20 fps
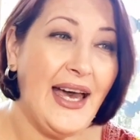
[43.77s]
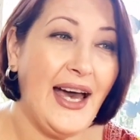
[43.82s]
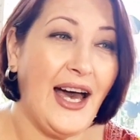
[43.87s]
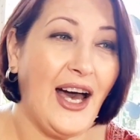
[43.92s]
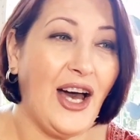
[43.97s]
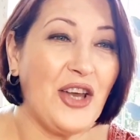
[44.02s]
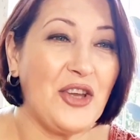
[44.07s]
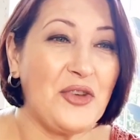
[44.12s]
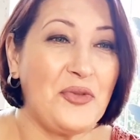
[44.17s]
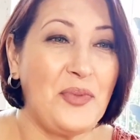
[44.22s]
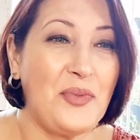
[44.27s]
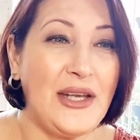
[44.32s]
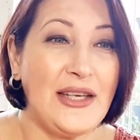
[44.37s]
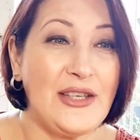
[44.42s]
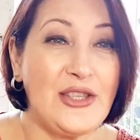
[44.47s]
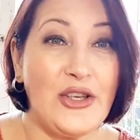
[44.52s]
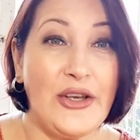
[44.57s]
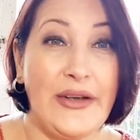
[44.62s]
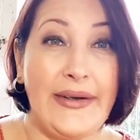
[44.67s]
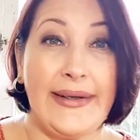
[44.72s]
I've been
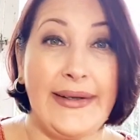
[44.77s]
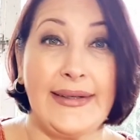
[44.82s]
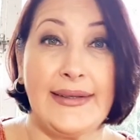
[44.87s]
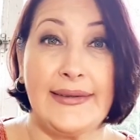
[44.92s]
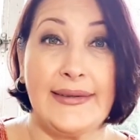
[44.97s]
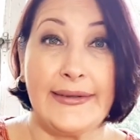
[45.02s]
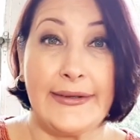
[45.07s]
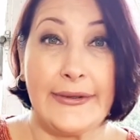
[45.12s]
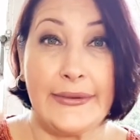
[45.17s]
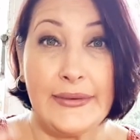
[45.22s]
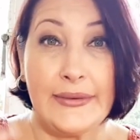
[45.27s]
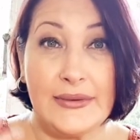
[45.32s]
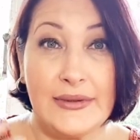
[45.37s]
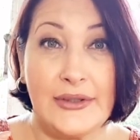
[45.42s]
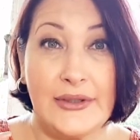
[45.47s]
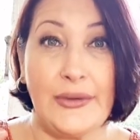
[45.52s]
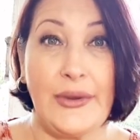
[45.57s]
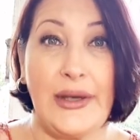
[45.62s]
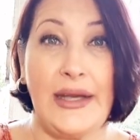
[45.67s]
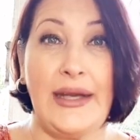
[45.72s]
turning
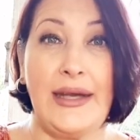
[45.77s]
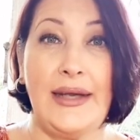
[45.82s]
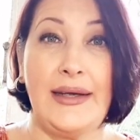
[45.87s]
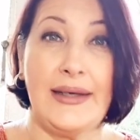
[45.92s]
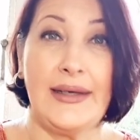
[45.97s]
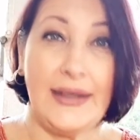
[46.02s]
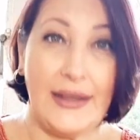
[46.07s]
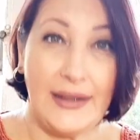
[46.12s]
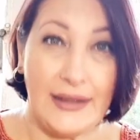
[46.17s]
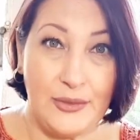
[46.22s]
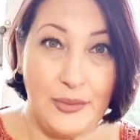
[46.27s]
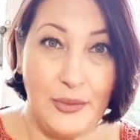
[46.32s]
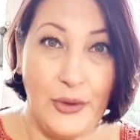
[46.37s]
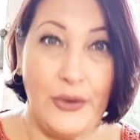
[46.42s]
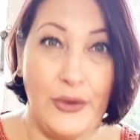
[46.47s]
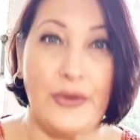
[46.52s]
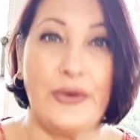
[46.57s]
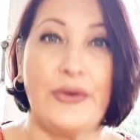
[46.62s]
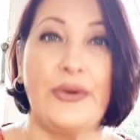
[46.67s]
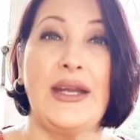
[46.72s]
green and
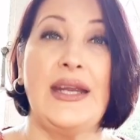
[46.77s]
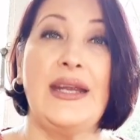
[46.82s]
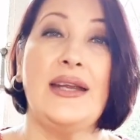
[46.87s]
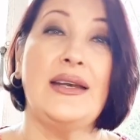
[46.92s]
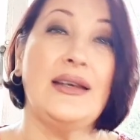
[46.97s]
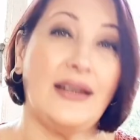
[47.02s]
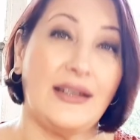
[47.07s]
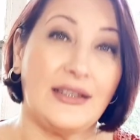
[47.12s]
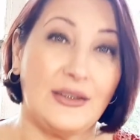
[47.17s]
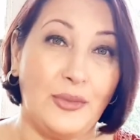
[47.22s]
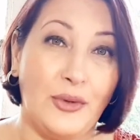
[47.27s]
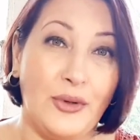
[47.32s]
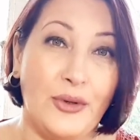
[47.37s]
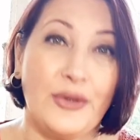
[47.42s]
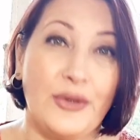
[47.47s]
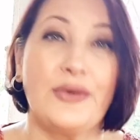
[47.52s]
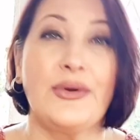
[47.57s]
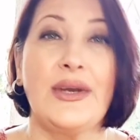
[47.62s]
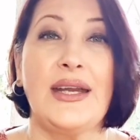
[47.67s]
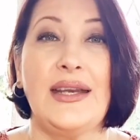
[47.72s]
more green and more
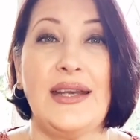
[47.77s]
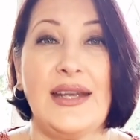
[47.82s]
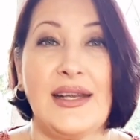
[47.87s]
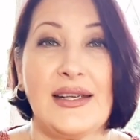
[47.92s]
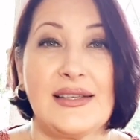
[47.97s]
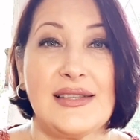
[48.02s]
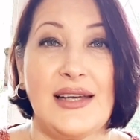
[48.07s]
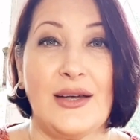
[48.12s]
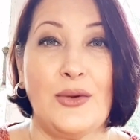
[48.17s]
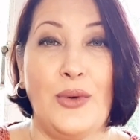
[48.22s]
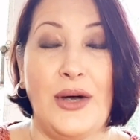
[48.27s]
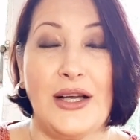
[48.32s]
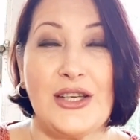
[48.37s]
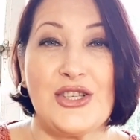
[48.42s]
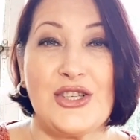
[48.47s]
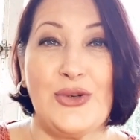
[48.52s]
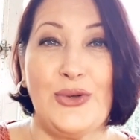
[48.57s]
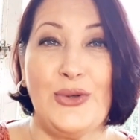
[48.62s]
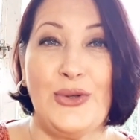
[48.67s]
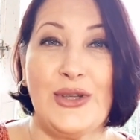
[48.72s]
green as I watch
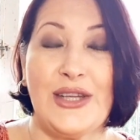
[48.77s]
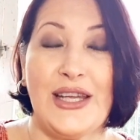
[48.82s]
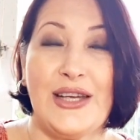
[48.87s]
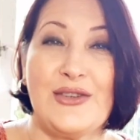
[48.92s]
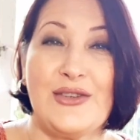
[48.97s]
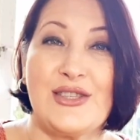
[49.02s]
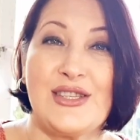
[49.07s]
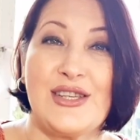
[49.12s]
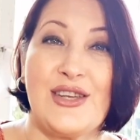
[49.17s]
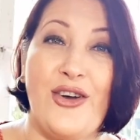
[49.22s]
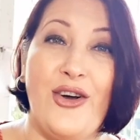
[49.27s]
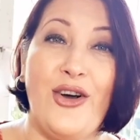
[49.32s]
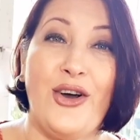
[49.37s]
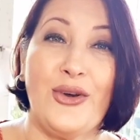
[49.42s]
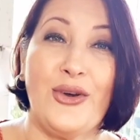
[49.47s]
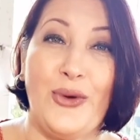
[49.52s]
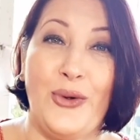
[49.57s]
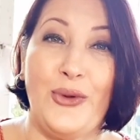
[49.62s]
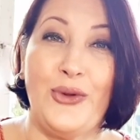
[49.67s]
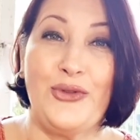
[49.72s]
all those yarn
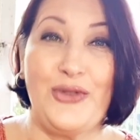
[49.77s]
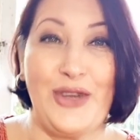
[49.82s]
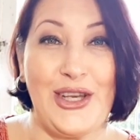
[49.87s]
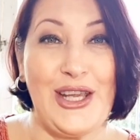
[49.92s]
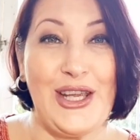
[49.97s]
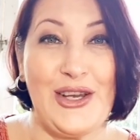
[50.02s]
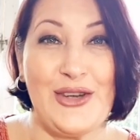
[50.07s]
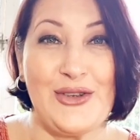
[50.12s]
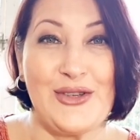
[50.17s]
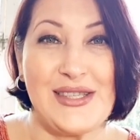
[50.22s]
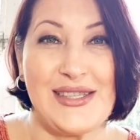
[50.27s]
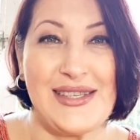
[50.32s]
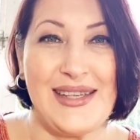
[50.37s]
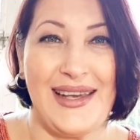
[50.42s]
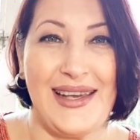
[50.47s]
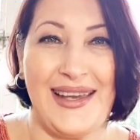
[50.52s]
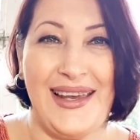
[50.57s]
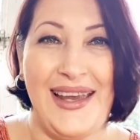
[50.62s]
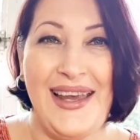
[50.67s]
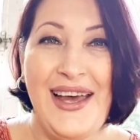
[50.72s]
haul videos
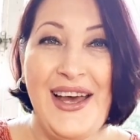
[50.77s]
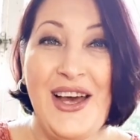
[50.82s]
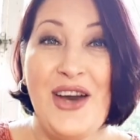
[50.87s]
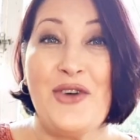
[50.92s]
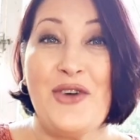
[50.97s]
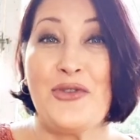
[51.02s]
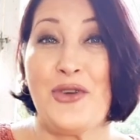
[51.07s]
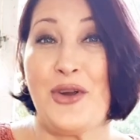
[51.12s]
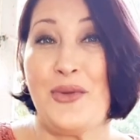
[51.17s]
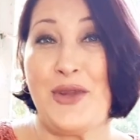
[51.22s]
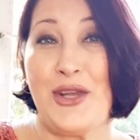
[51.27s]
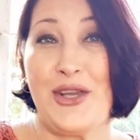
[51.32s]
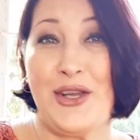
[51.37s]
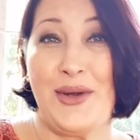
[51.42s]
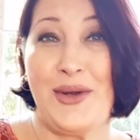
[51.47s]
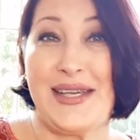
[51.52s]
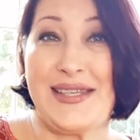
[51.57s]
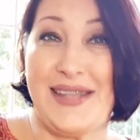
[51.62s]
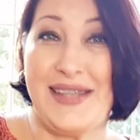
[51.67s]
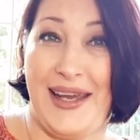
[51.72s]
from the
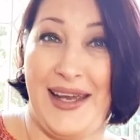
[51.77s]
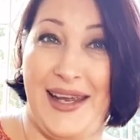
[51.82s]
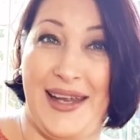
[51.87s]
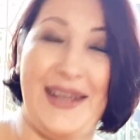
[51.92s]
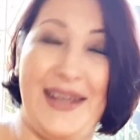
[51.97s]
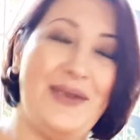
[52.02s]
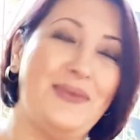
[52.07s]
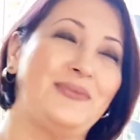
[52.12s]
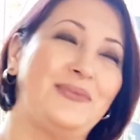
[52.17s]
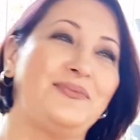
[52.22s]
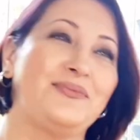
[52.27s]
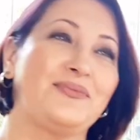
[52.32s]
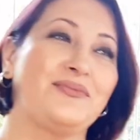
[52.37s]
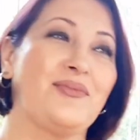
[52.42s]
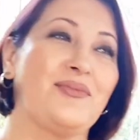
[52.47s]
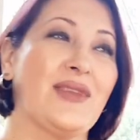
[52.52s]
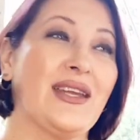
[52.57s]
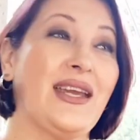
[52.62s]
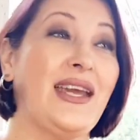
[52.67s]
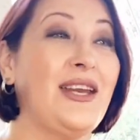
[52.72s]
USA.
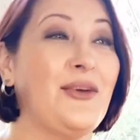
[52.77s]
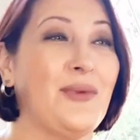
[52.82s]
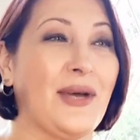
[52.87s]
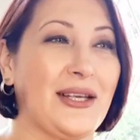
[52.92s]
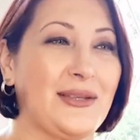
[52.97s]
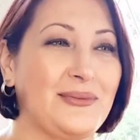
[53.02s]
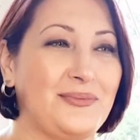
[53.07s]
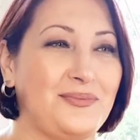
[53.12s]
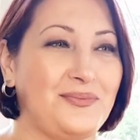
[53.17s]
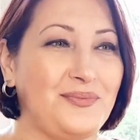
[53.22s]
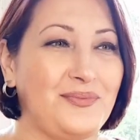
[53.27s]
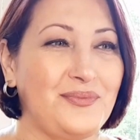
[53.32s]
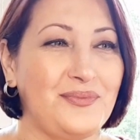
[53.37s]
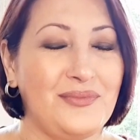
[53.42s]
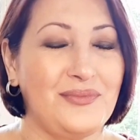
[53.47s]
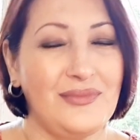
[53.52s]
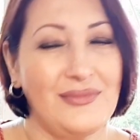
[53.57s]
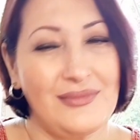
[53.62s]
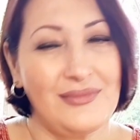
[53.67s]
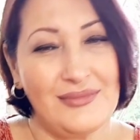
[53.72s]
Anyway,
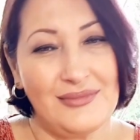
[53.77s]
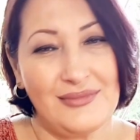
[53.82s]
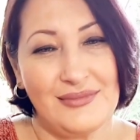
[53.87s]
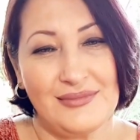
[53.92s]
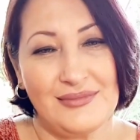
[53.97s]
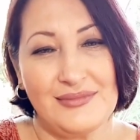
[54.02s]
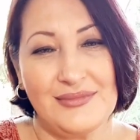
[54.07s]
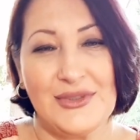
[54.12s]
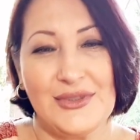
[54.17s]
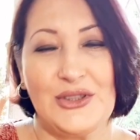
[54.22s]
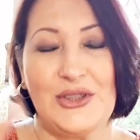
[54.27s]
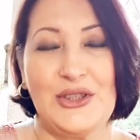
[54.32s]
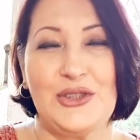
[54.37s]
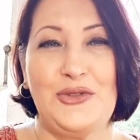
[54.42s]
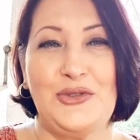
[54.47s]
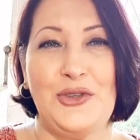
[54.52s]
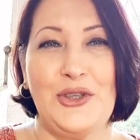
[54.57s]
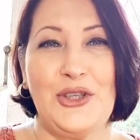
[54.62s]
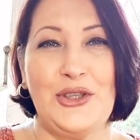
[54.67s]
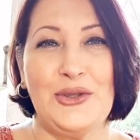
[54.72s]
good
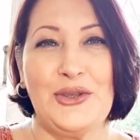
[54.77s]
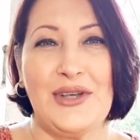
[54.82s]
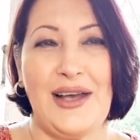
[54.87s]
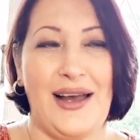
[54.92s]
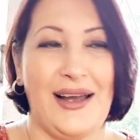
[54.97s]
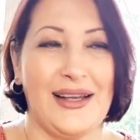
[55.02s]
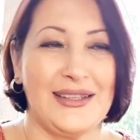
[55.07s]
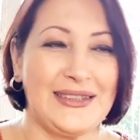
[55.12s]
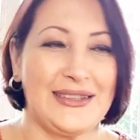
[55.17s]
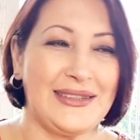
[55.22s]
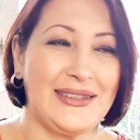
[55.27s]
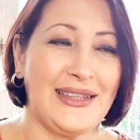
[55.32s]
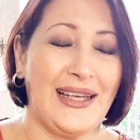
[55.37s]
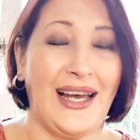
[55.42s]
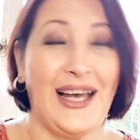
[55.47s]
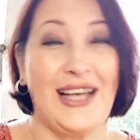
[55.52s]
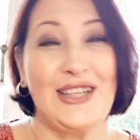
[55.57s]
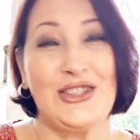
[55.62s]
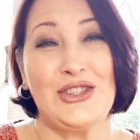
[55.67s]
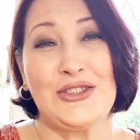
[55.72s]
for you guys.
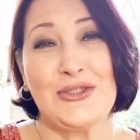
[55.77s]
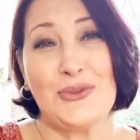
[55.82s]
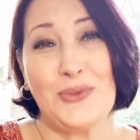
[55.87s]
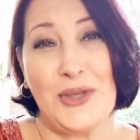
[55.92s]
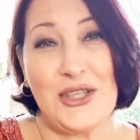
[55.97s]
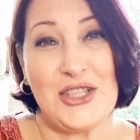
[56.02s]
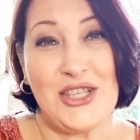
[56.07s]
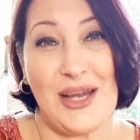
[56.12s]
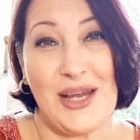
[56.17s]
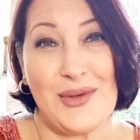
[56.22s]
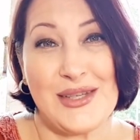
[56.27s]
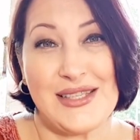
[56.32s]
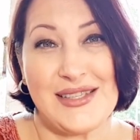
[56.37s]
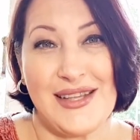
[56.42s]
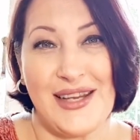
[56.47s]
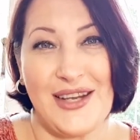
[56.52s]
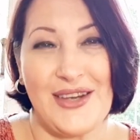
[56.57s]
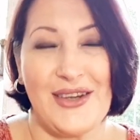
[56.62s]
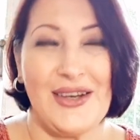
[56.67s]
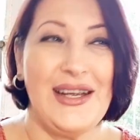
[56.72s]
I just wish I was
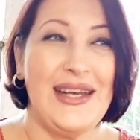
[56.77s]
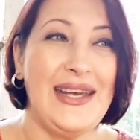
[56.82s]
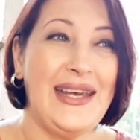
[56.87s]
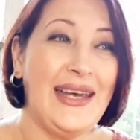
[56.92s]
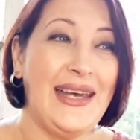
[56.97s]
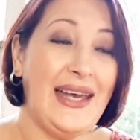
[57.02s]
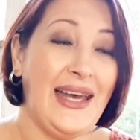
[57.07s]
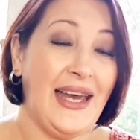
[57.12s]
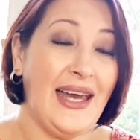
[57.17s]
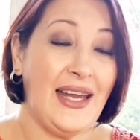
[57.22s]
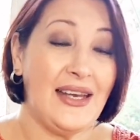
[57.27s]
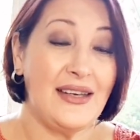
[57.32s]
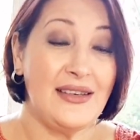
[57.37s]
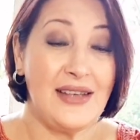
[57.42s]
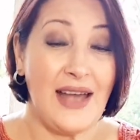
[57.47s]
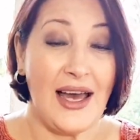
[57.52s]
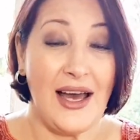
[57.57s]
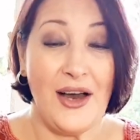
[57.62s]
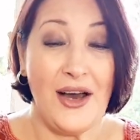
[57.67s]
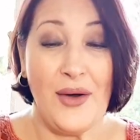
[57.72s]
there.
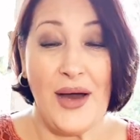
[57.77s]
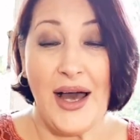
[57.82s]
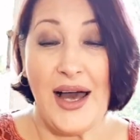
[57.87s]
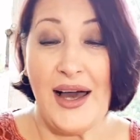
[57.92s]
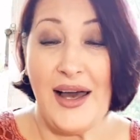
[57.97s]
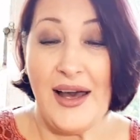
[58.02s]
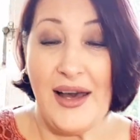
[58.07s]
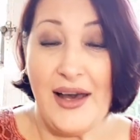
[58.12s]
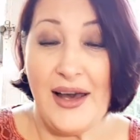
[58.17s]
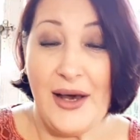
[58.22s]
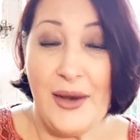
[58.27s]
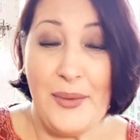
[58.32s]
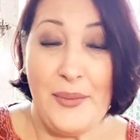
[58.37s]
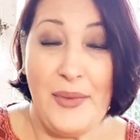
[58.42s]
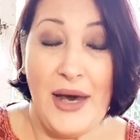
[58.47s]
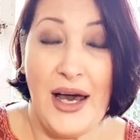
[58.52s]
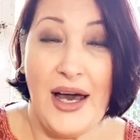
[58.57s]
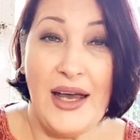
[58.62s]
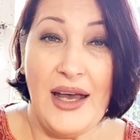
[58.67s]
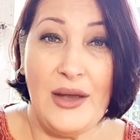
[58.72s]
Now,
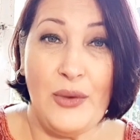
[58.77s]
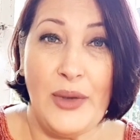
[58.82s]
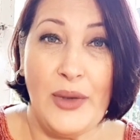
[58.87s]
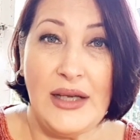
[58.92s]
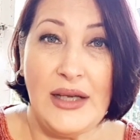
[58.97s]
I